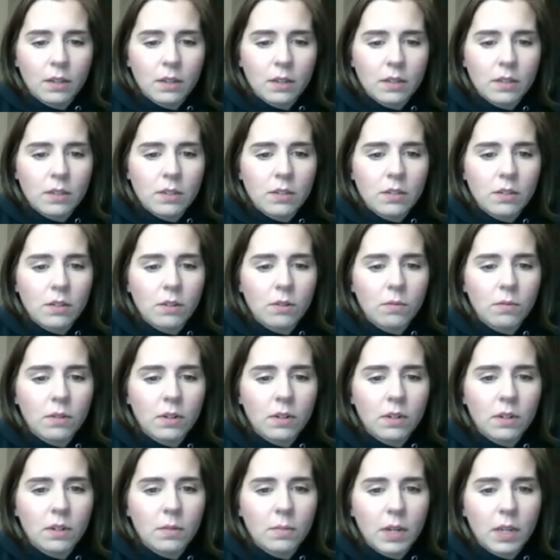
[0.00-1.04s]
So we're
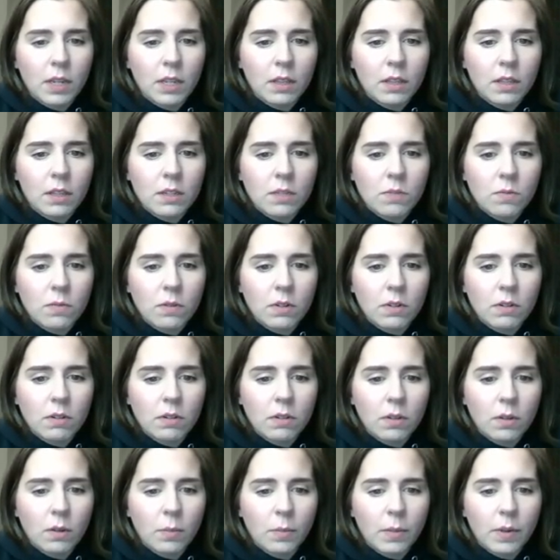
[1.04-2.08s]
going to make this one a
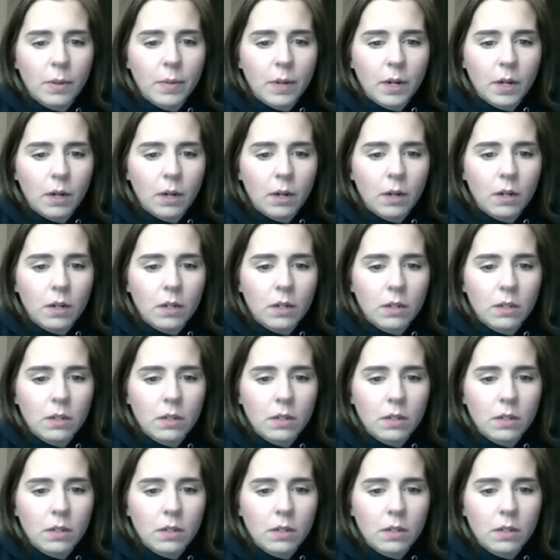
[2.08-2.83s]
little bit bigger.